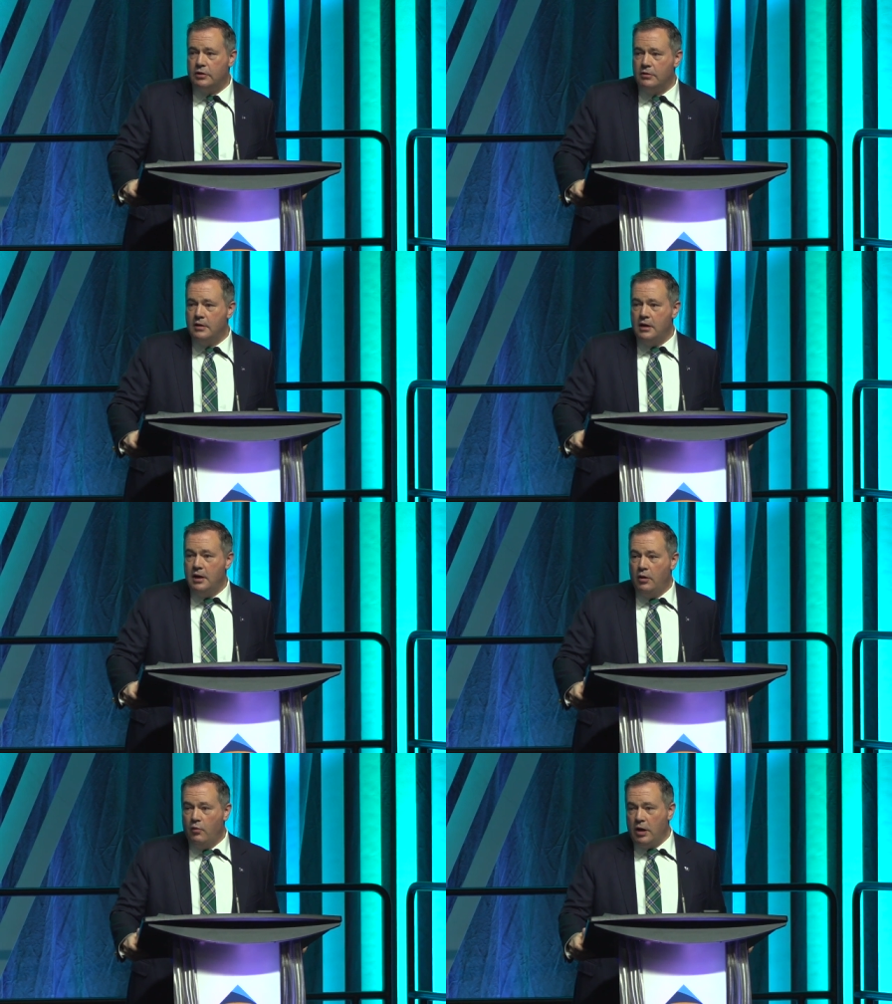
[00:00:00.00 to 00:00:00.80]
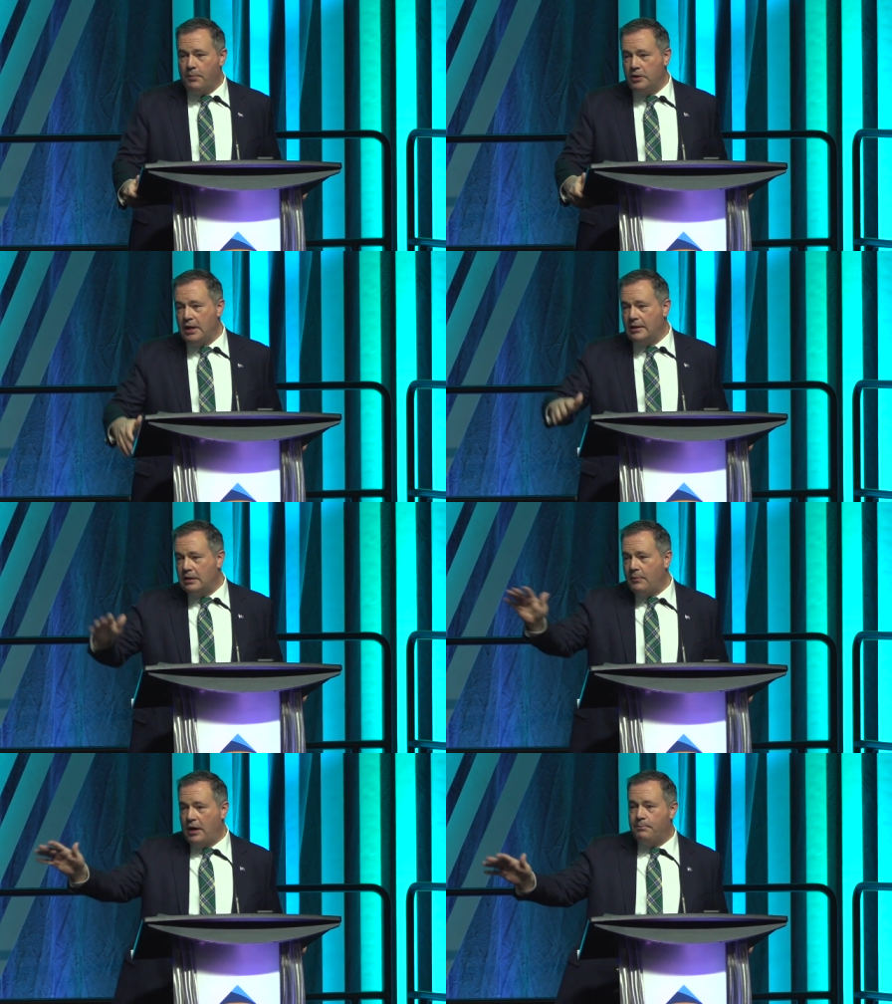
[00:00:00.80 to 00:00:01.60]
year. We are
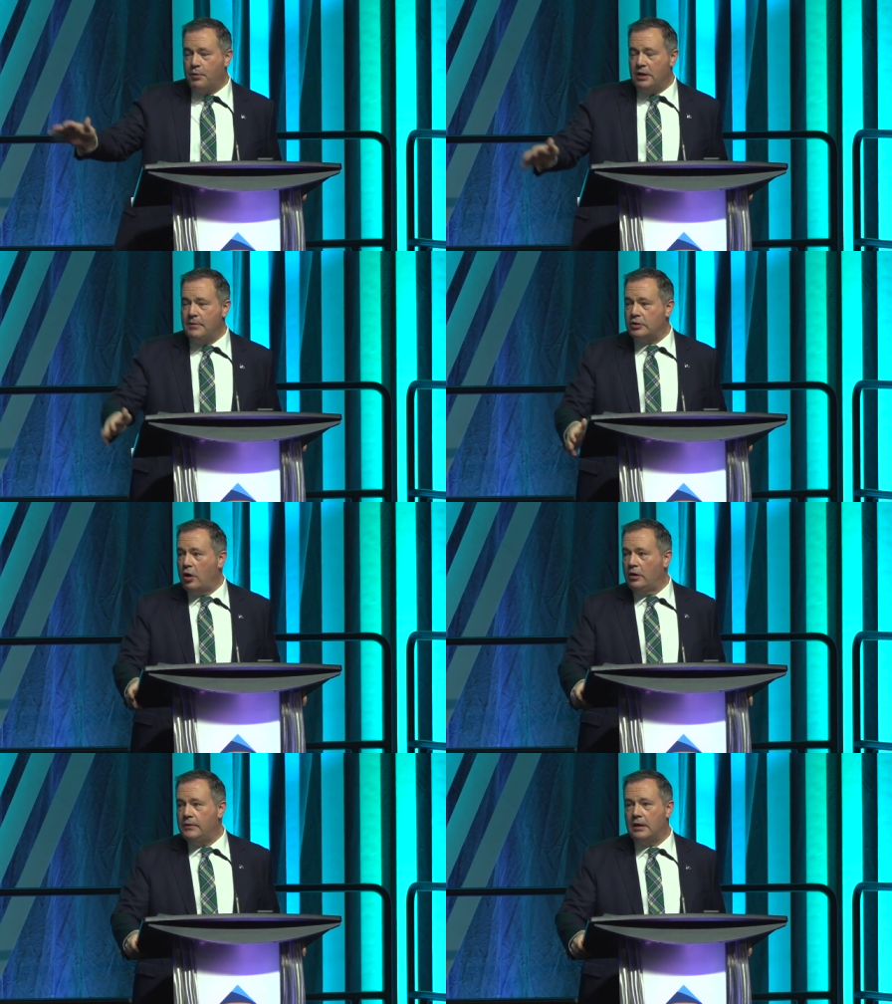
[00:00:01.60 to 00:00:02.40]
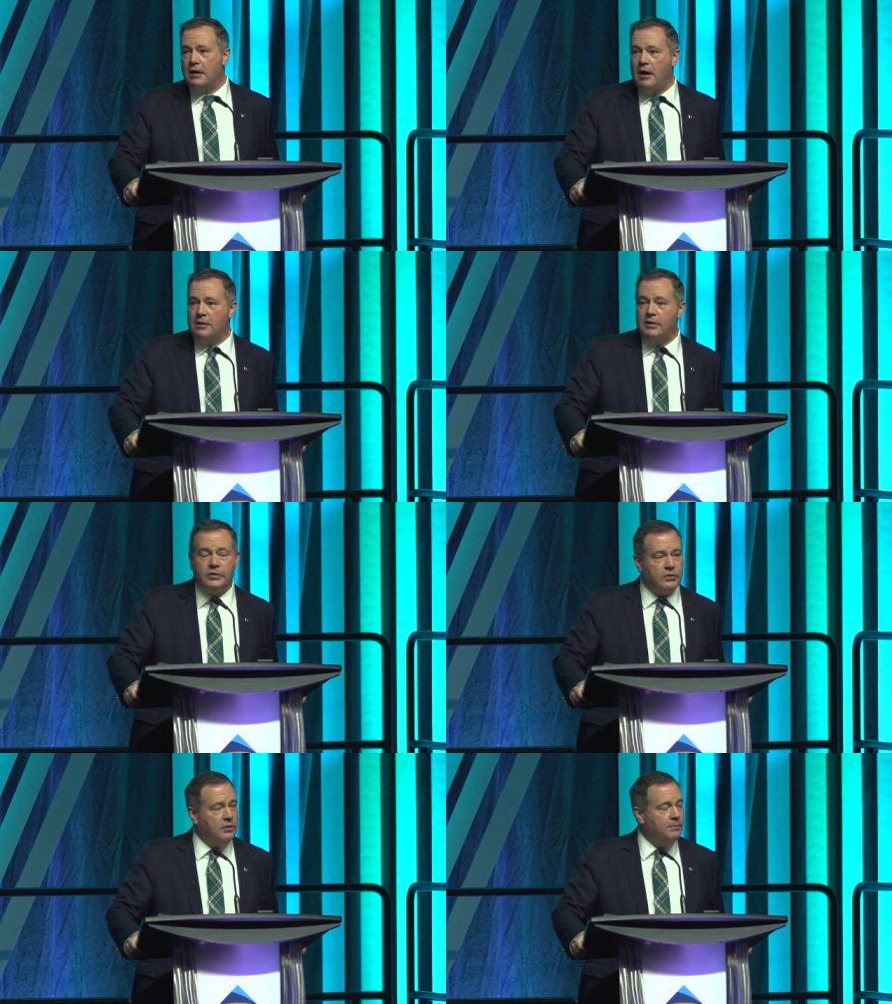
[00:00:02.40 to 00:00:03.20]
projected by pretty much all of the
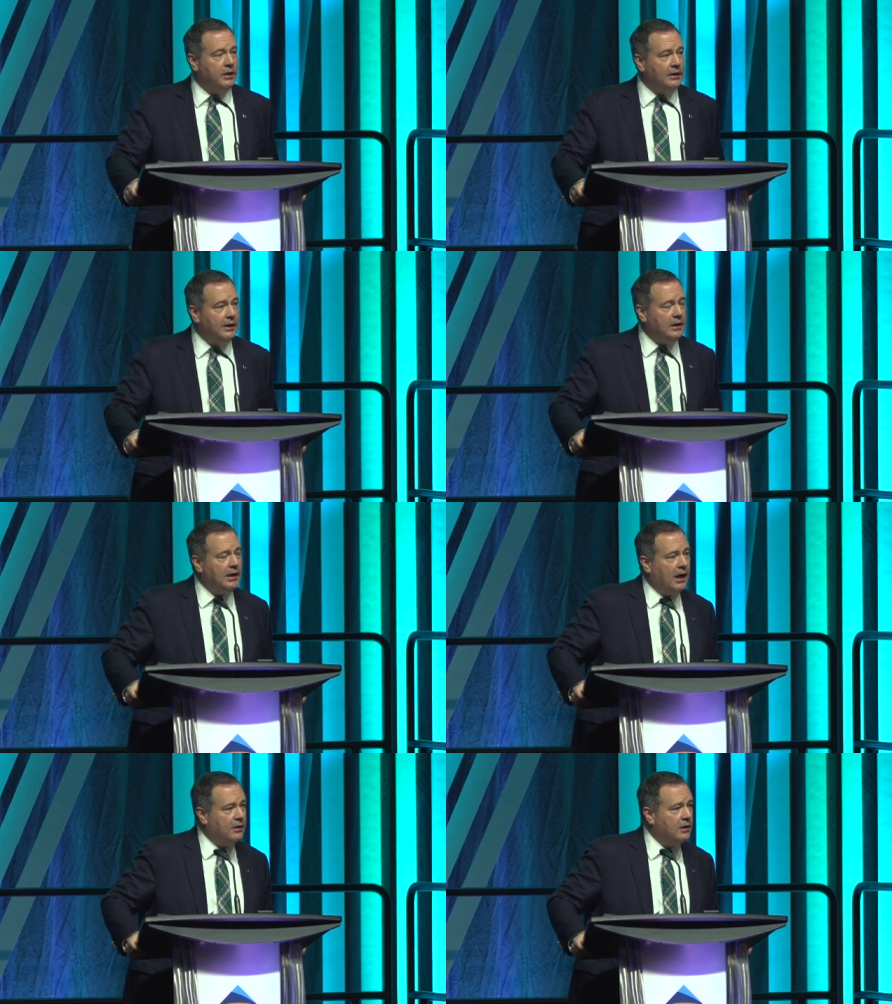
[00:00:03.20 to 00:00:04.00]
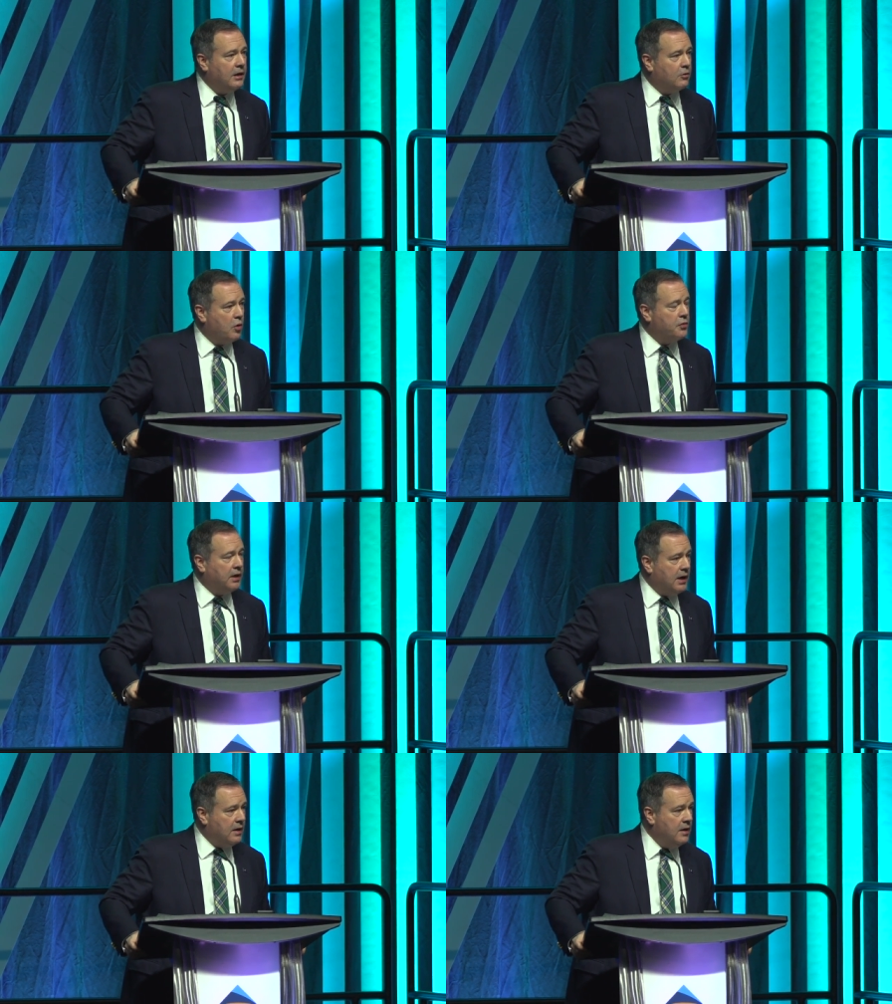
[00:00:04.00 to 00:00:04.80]
economists to be leading Canada in growth
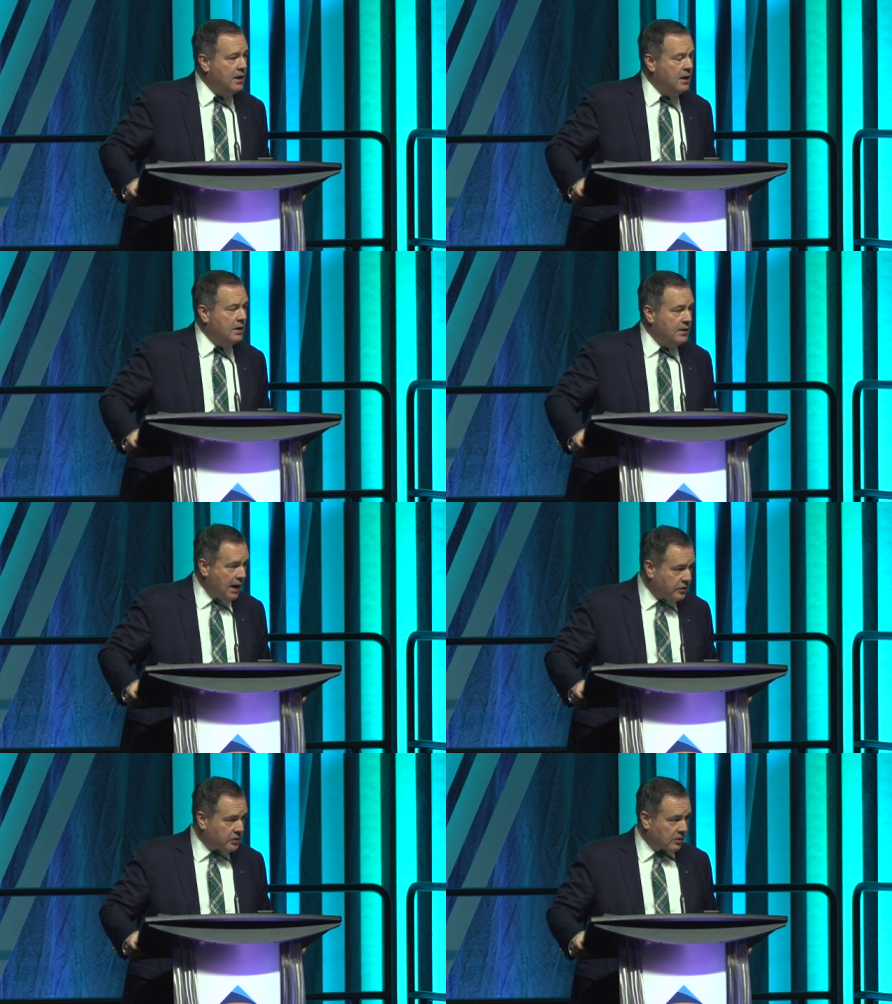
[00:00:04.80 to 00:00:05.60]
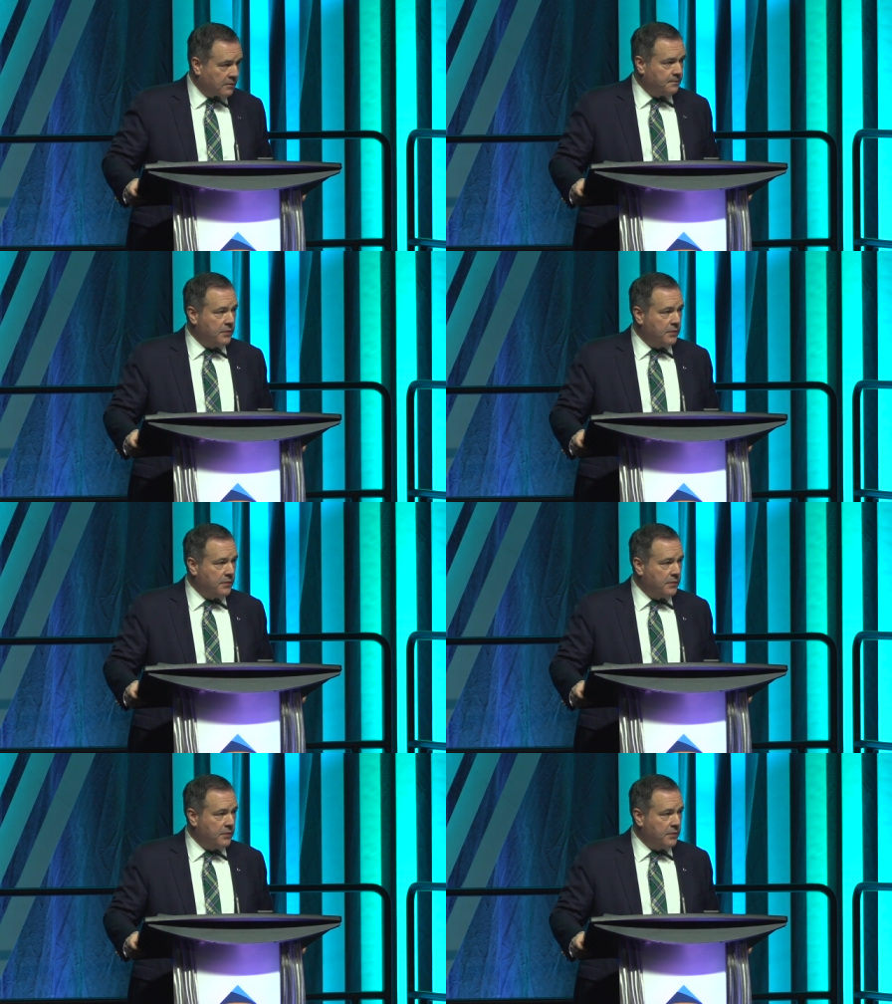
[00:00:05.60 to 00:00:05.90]
again next year.